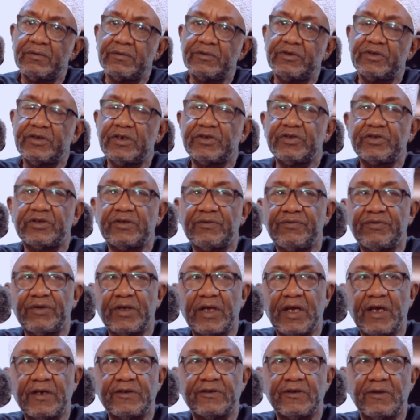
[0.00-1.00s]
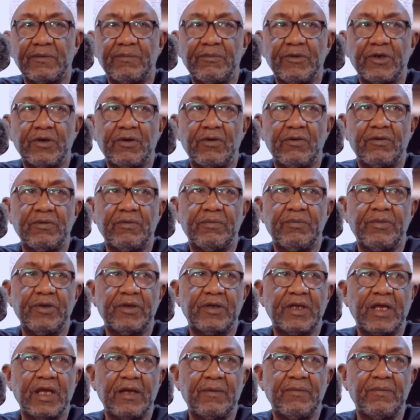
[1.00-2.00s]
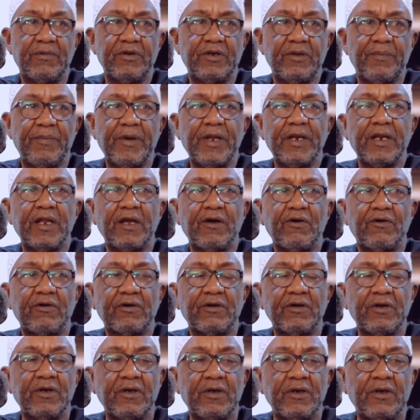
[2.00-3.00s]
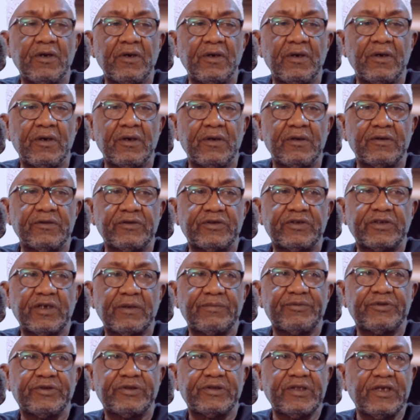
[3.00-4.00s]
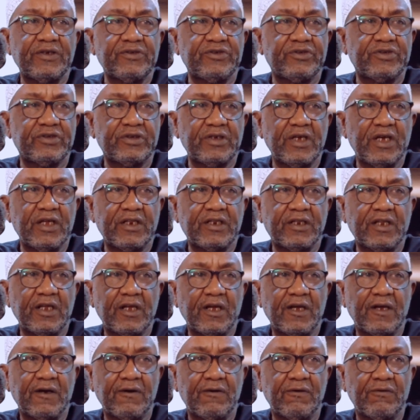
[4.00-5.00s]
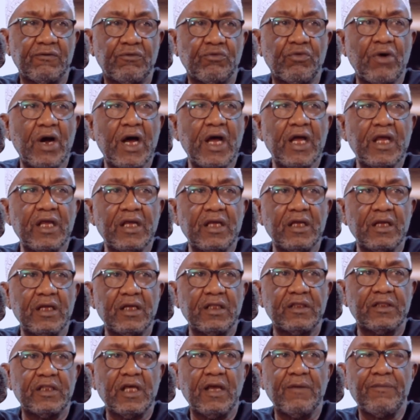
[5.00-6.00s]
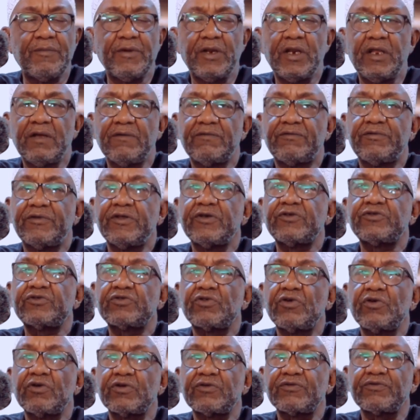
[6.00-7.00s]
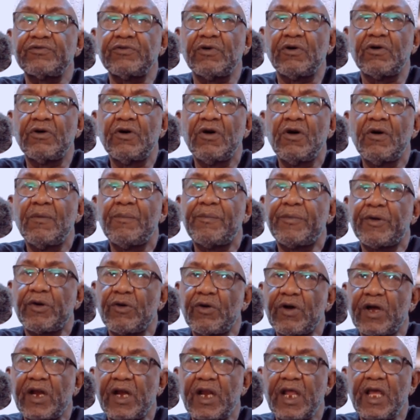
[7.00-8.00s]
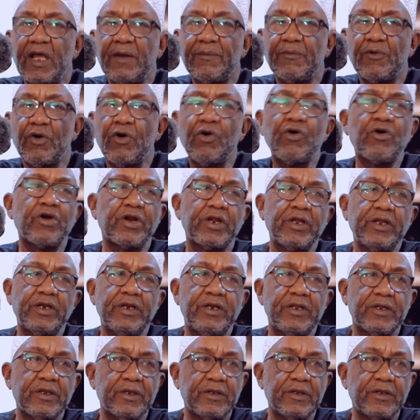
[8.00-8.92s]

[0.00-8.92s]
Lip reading: justification, depending on substantiating why they believe this goes for proclaim or read.